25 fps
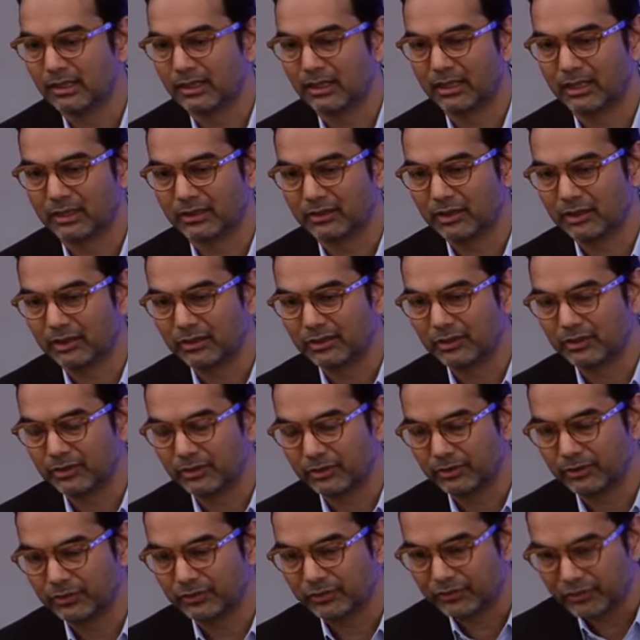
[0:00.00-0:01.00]
a
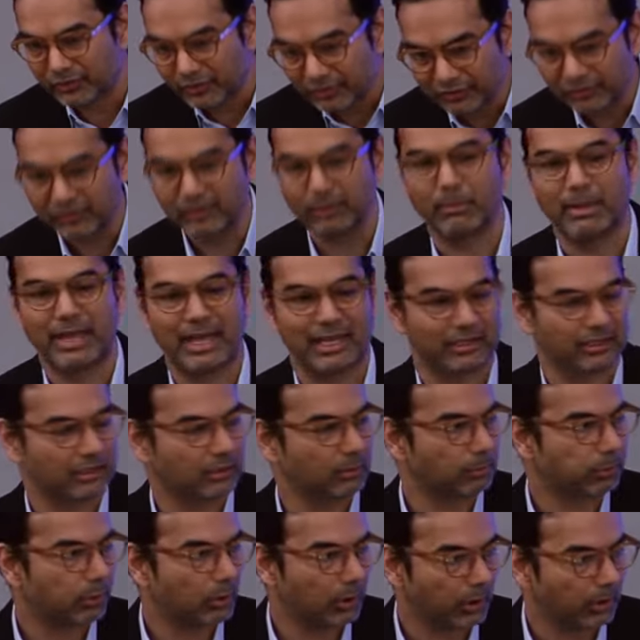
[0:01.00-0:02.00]
systematic
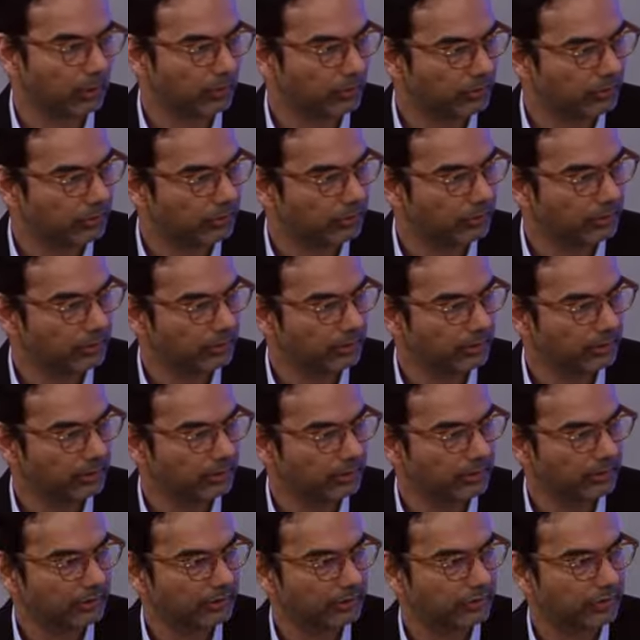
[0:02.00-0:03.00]
approach
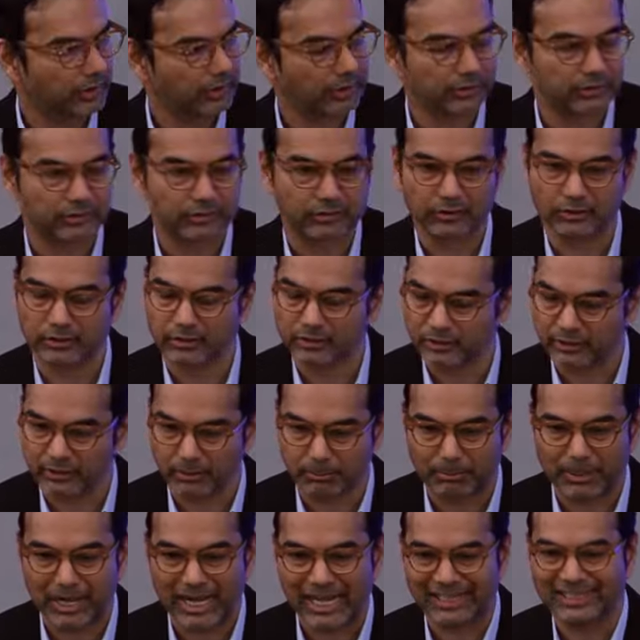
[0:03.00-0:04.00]
that says, look, there are
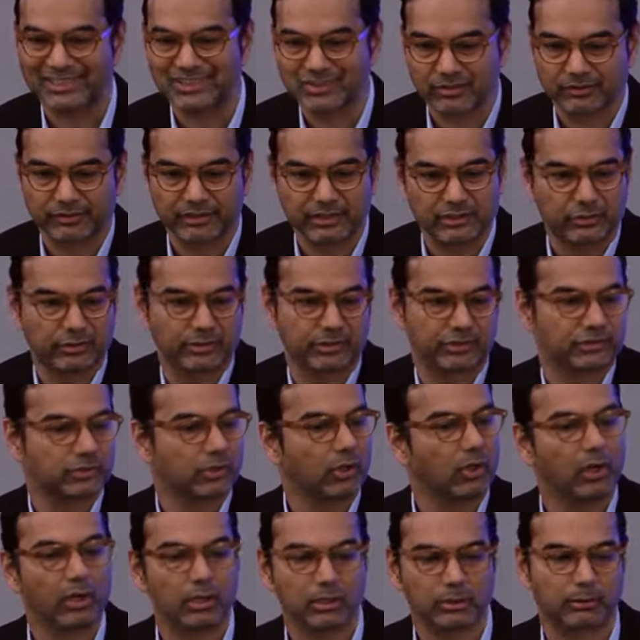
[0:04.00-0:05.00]
pockets of interest
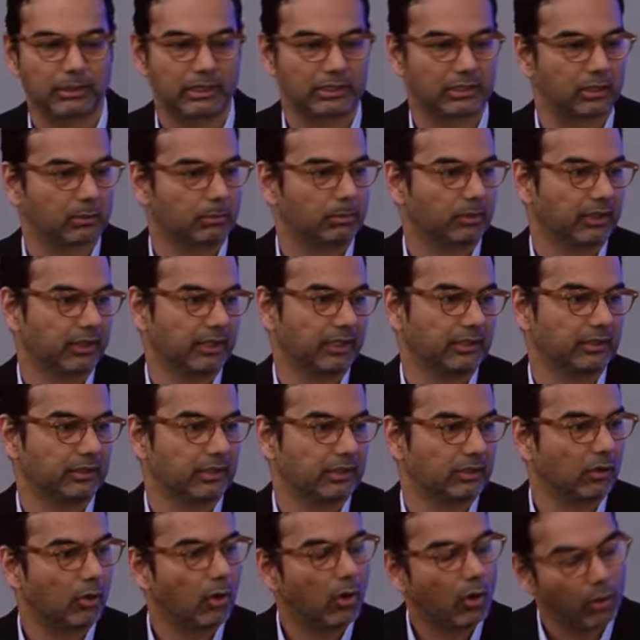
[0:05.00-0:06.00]
all around our brand
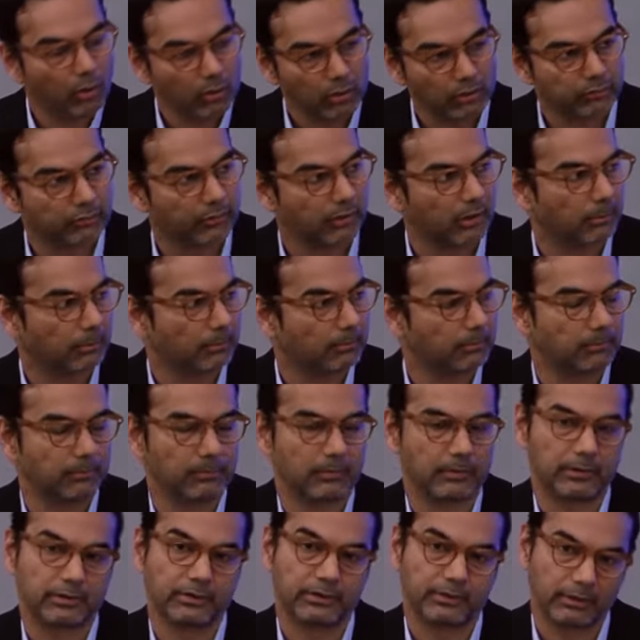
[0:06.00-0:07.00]
and all over our,
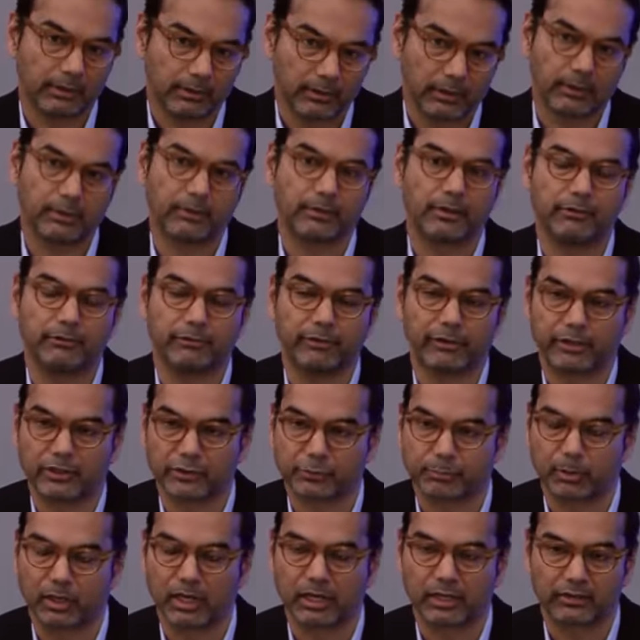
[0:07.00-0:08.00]
uh, the various
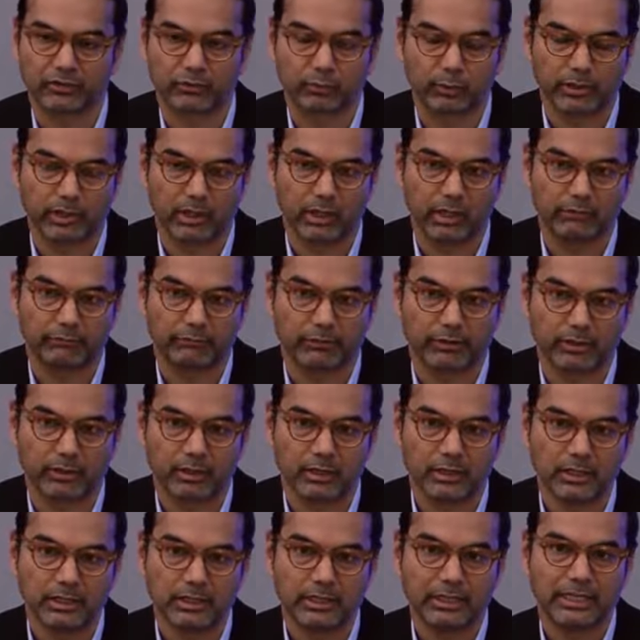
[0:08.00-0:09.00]
products we offer.
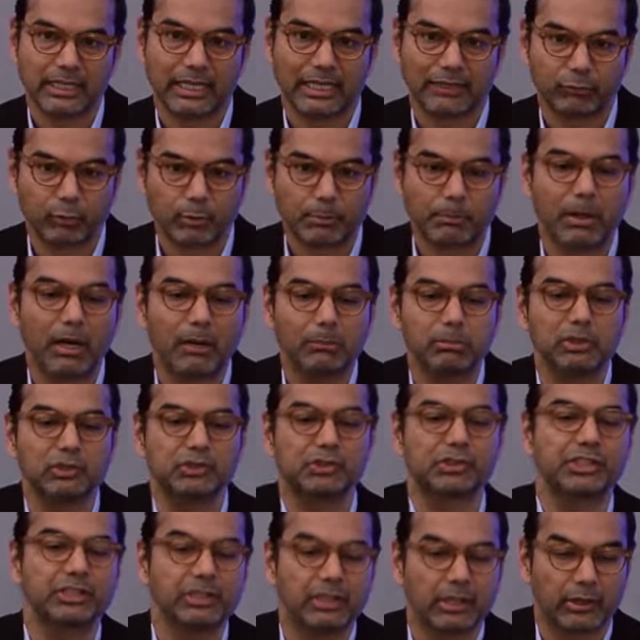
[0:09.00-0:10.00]
And if we
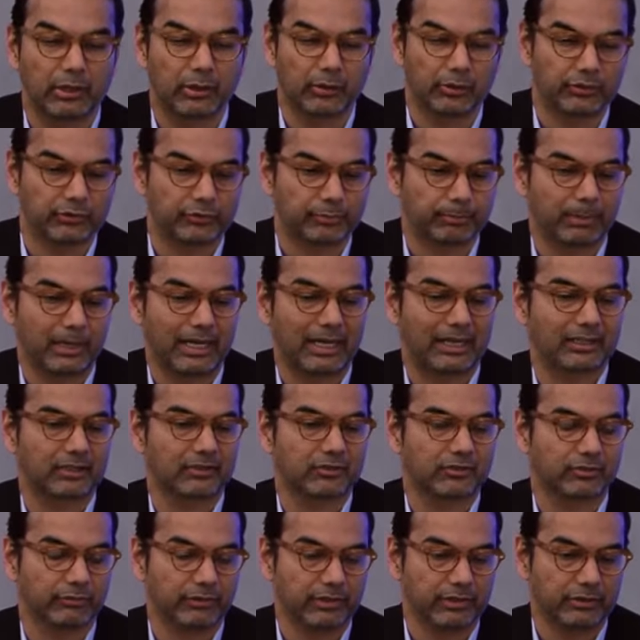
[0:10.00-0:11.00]
publish into those
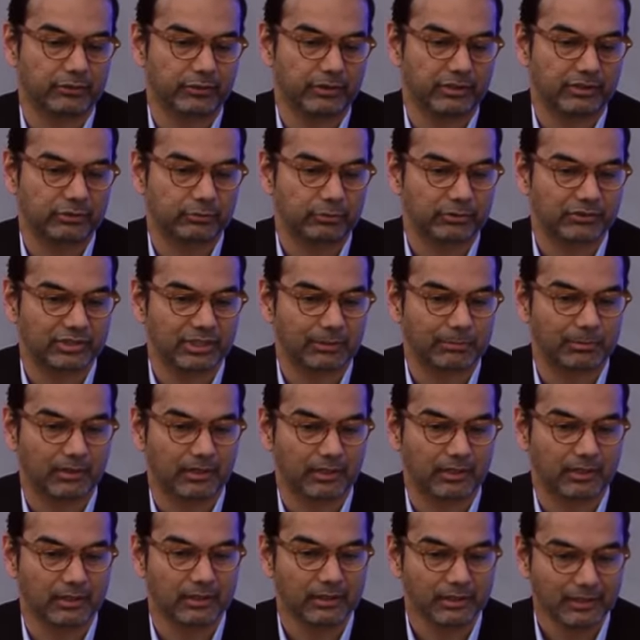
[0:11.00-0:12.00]
pockets of interest with
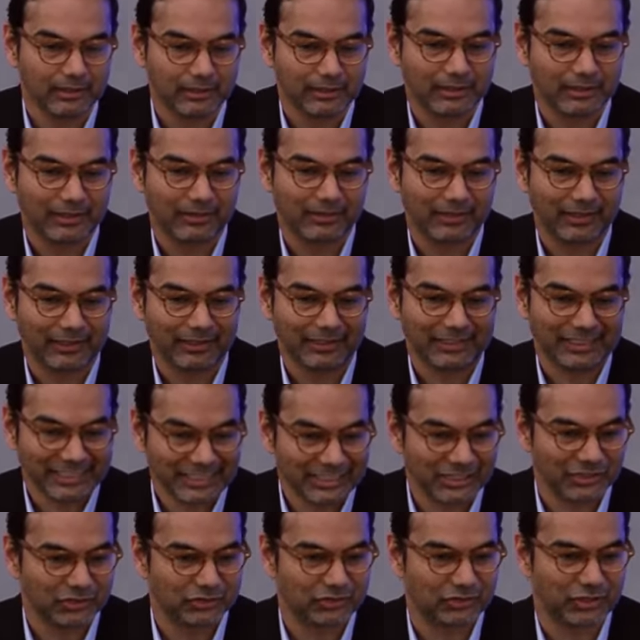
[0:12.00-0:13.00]
something that
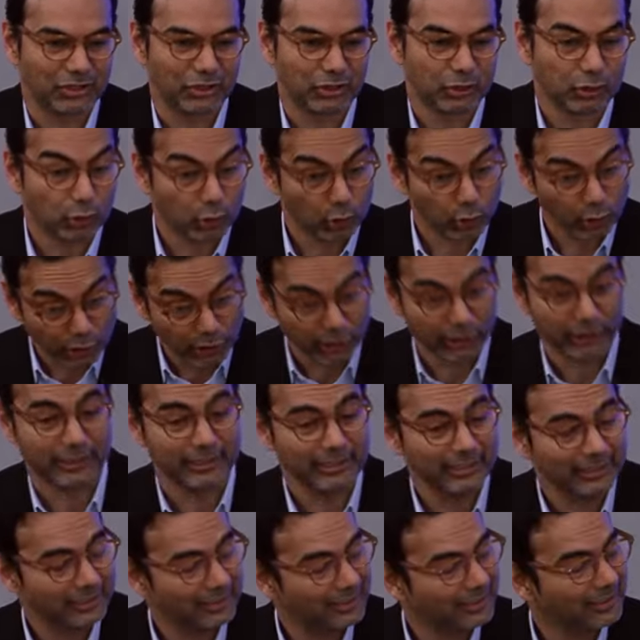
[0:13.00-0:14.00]
is good
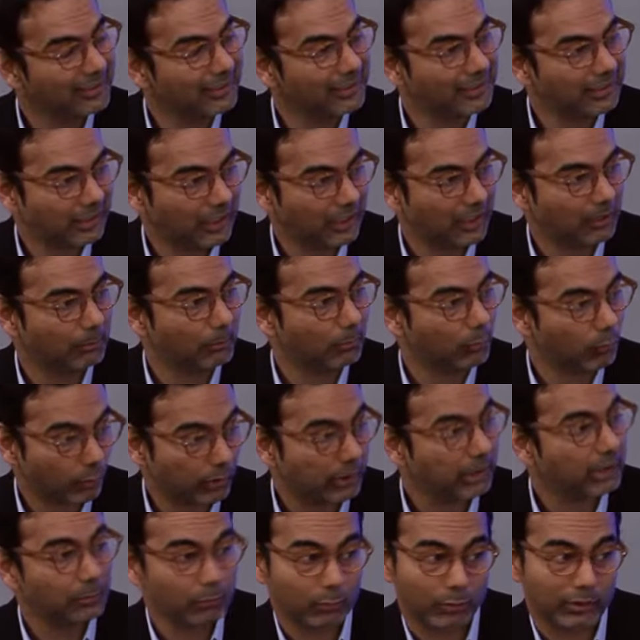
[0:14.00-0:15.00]
um, we're
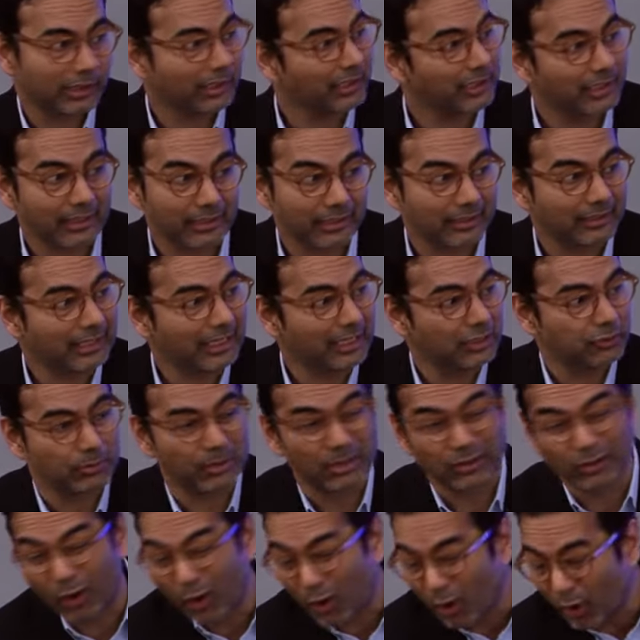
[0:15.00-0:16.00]
going we're gonna get
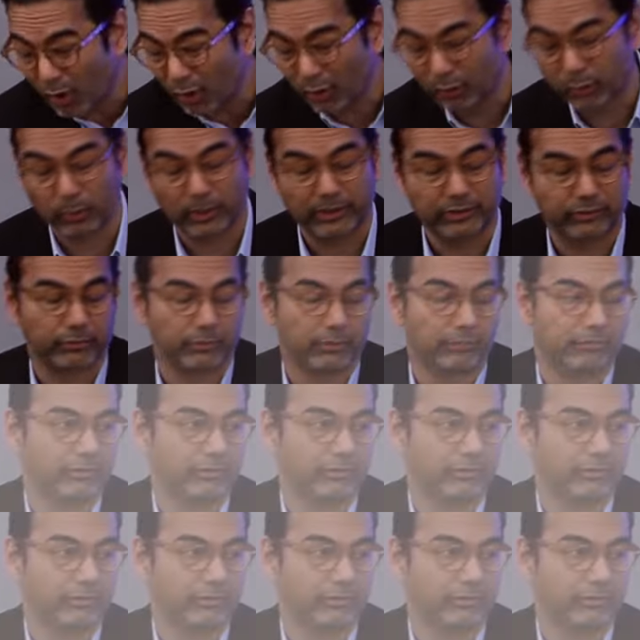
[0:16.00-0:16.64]
engagement all the way through the